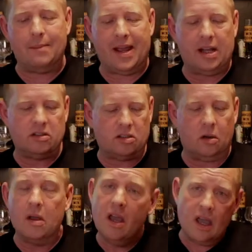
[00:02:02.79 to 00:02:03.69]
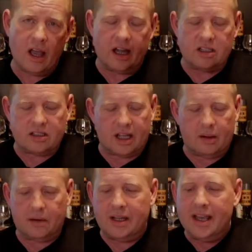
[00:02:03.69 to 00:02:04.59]
that man so i just
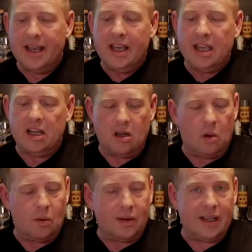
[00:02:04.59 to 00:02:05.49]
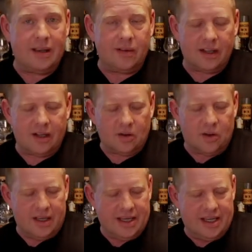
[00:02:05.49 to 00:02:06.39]
thought i would you know leave a
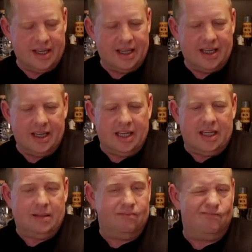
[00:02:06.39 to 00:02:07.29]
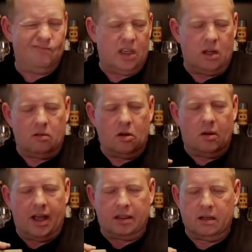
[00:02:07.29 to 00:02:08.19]
little you know
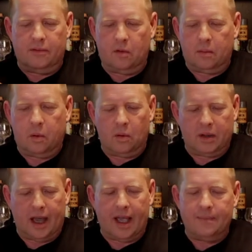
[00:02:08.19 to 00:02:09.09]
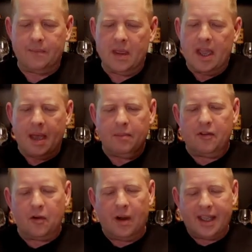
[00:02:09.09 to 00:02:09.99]
note out there for the poor guy and
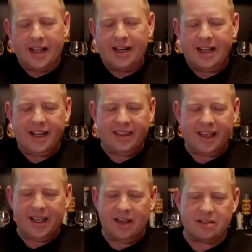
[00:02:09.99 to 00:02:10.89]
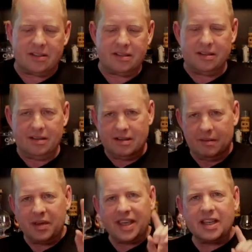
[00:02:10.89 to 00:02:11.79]
before i get into anything else
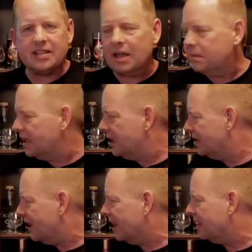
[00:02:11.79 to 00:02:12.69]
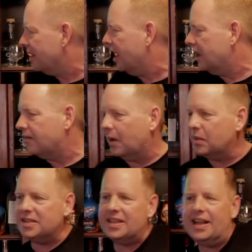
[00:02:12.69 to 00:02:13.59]
i'm going to get something that i thought of i
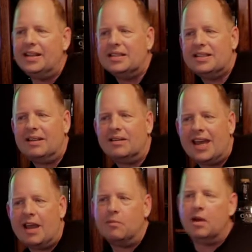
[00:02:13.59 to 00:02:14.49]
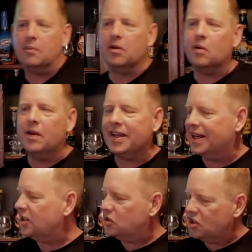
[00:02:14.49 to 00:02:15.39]
was setting this other camera up real quick
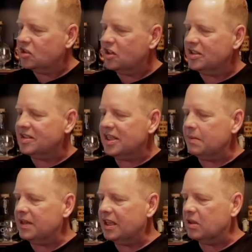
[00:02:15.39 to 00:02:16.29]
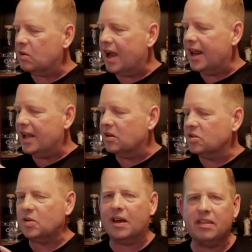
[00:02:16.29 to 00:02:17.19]
and i just couldn't seem to get the right
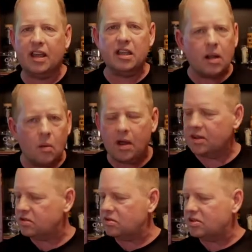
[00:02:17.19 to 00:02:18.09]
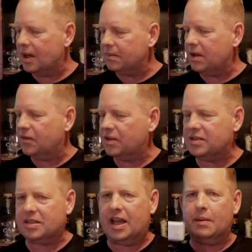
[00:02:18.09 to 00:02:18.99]
angle so i thought you know what let's do something different
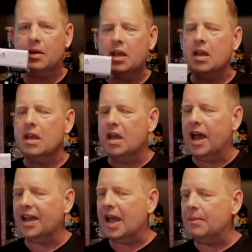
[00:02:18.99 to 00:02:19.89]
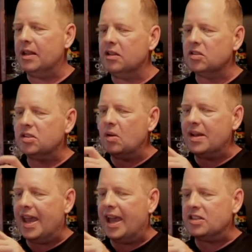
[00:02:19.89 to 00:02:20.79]
this time i got my little
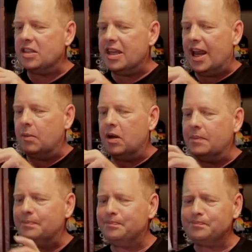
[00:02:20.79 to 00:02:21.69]
sony action camera